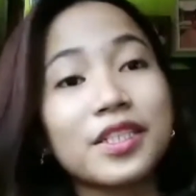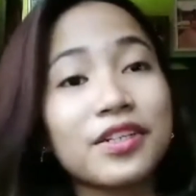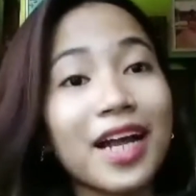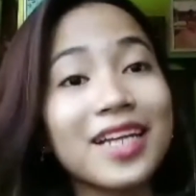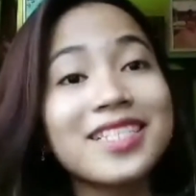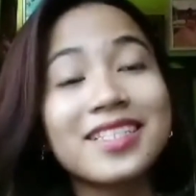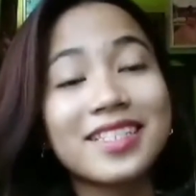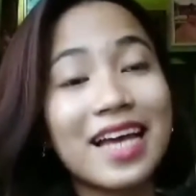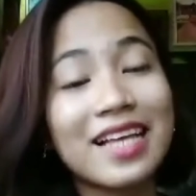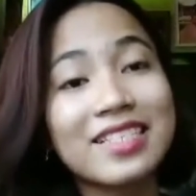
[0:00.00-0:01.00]
The RIASEC
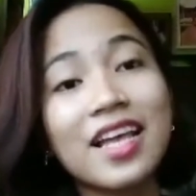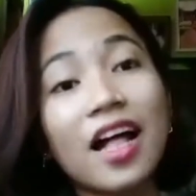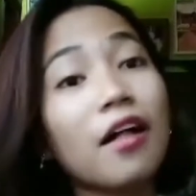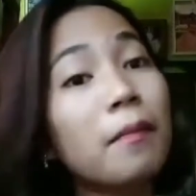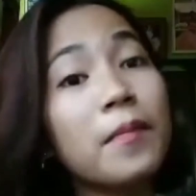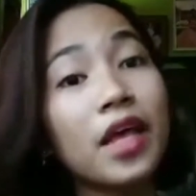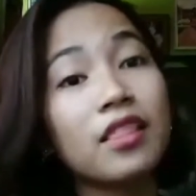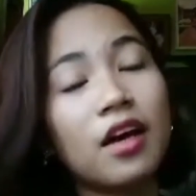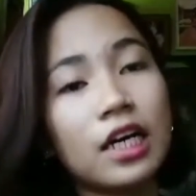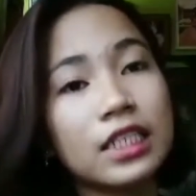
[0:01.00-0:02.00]
test helped me a
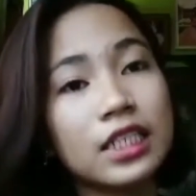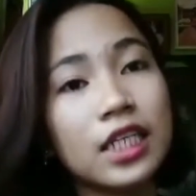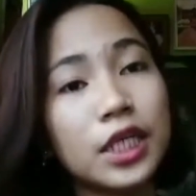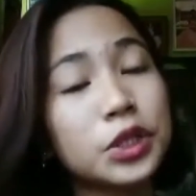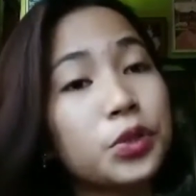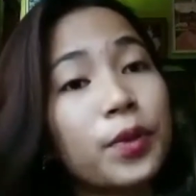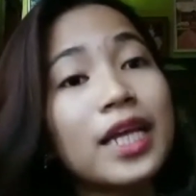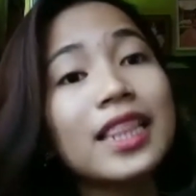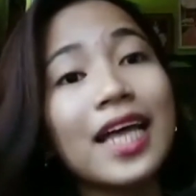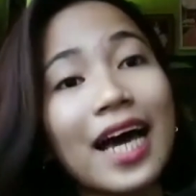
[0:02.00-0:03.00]
lot to
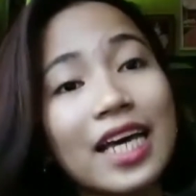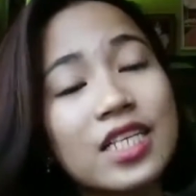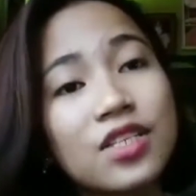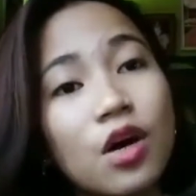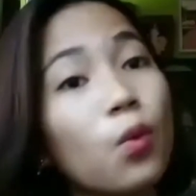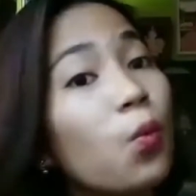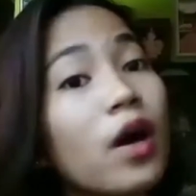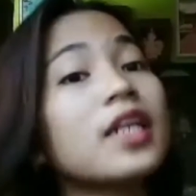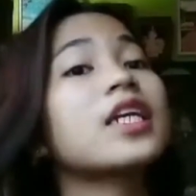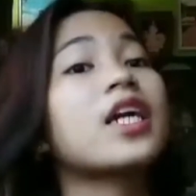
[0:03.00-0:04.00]
realize on
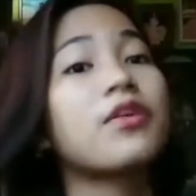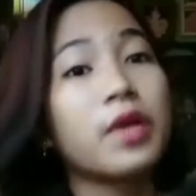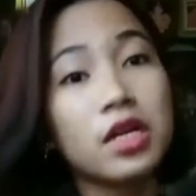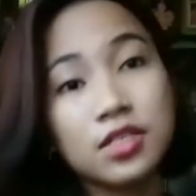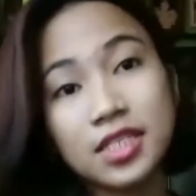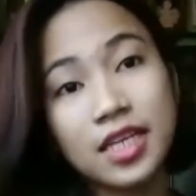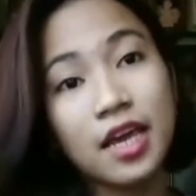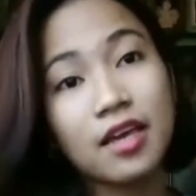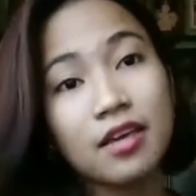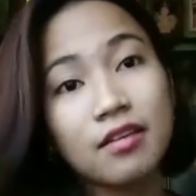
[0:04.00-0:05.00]
what career to
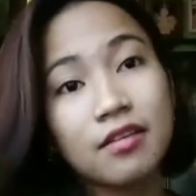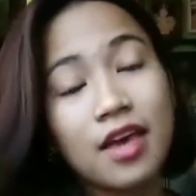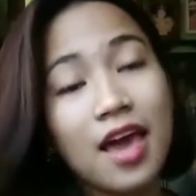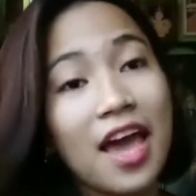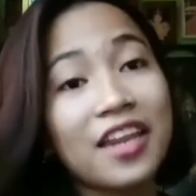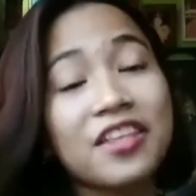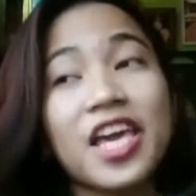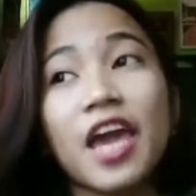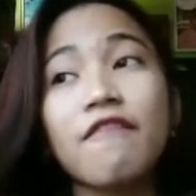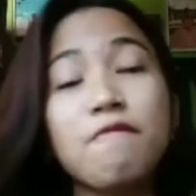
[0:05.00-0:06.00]
take and
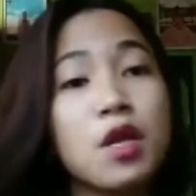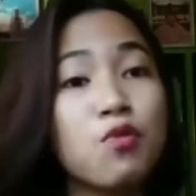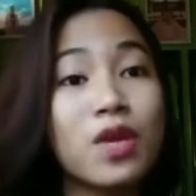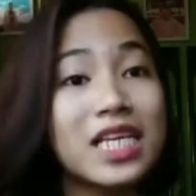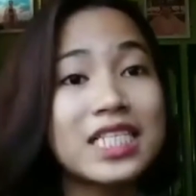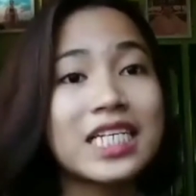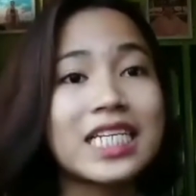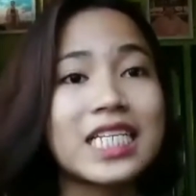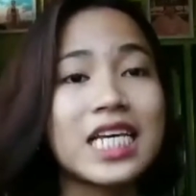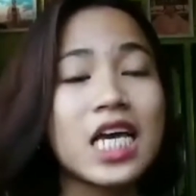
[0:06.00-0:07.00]
it gave me
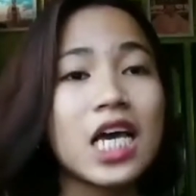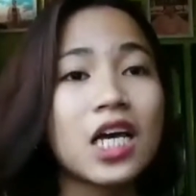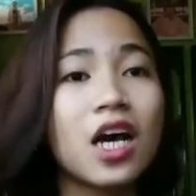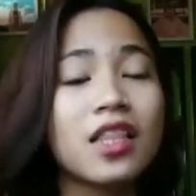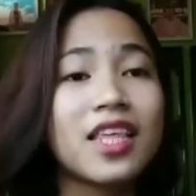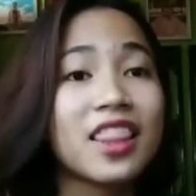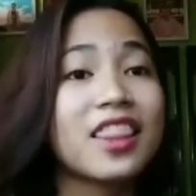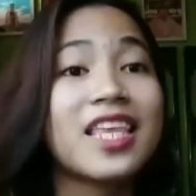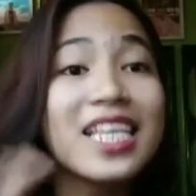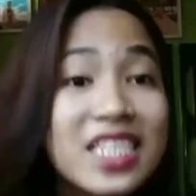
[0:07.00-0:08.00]
reason that
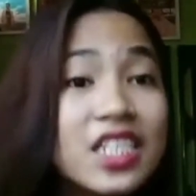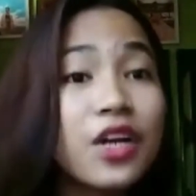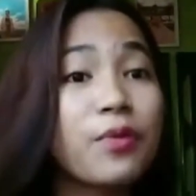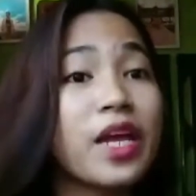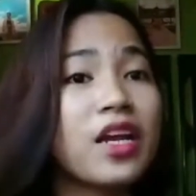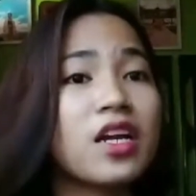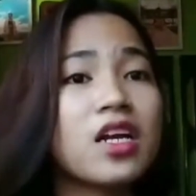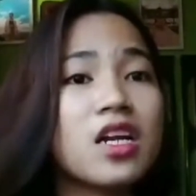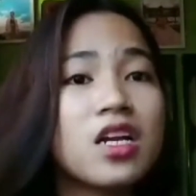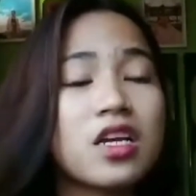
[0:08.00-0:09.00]
this
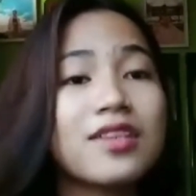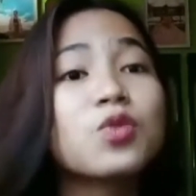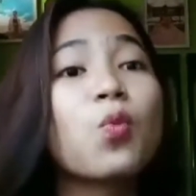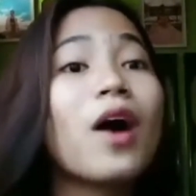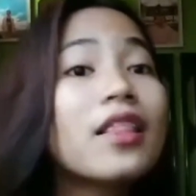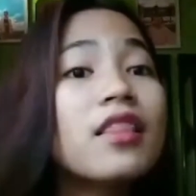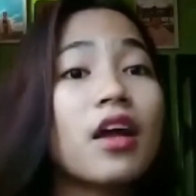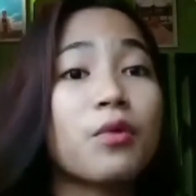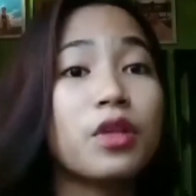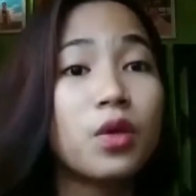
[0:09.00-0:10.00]
career is what
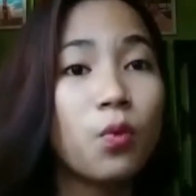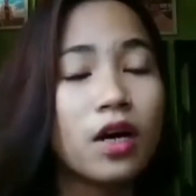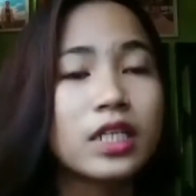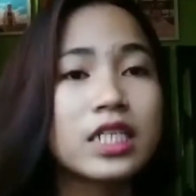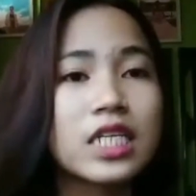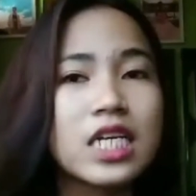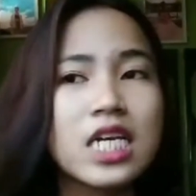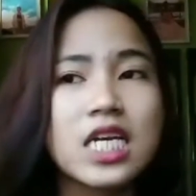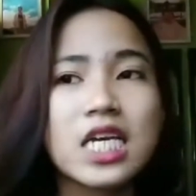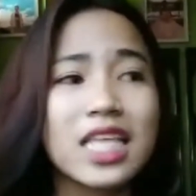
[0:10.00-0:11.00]
I really want,
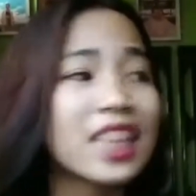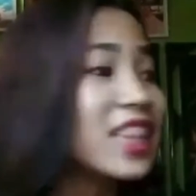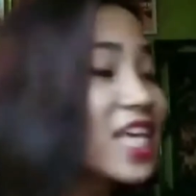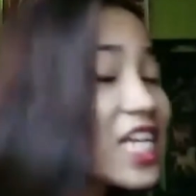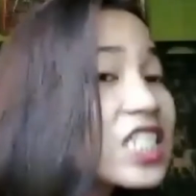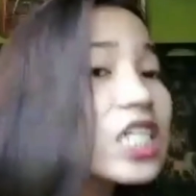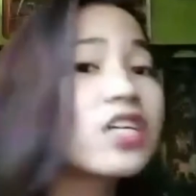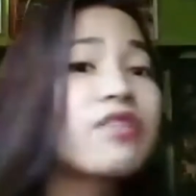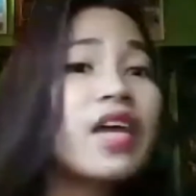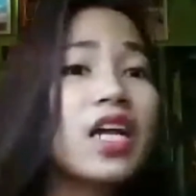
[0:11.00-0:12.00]
that this
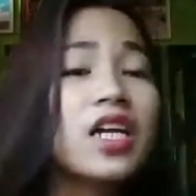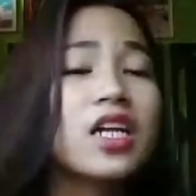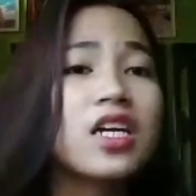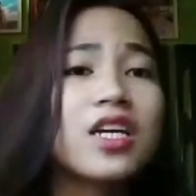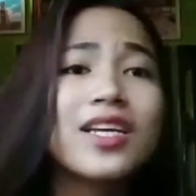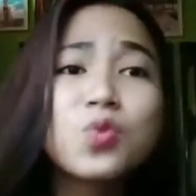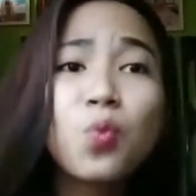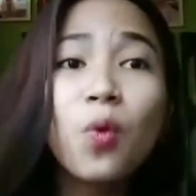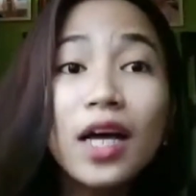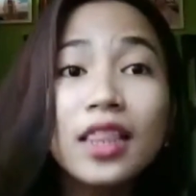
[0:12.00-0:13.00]
career is
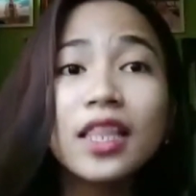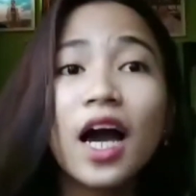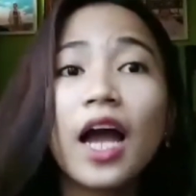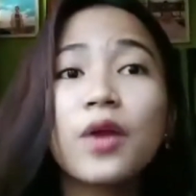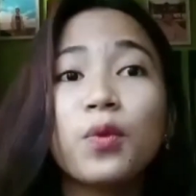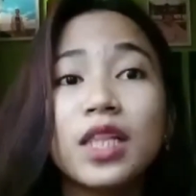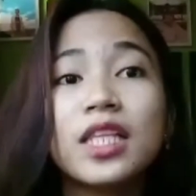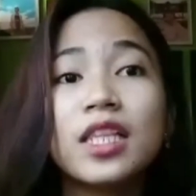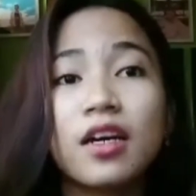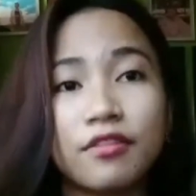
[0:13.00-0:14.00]
what I
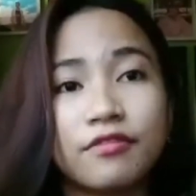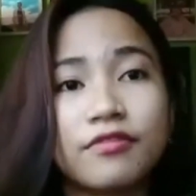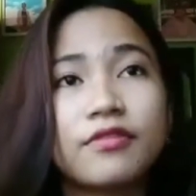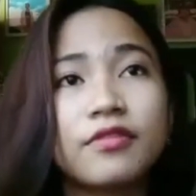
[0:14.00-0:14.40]
really love.